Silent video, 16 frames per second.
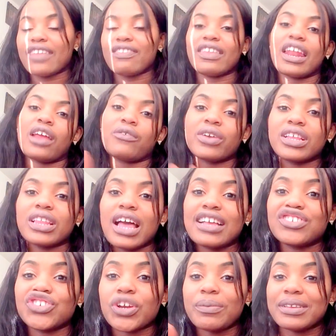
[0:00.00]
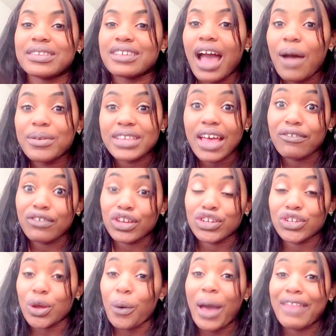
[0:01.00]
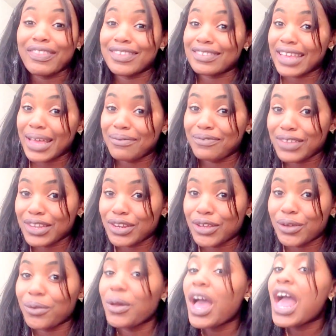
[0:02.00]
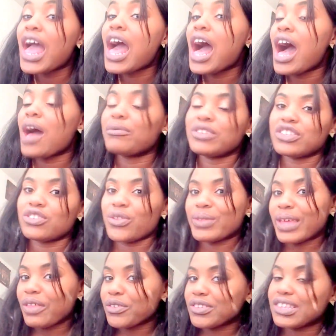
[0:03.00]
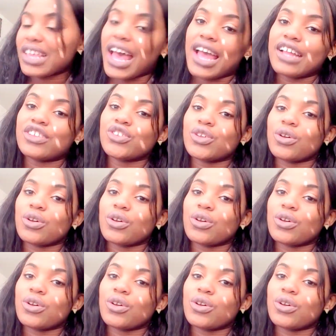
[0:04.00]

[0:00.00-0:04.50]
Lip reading: And then I realized Jeremy Scott was having a show at the same venue, just on the other side.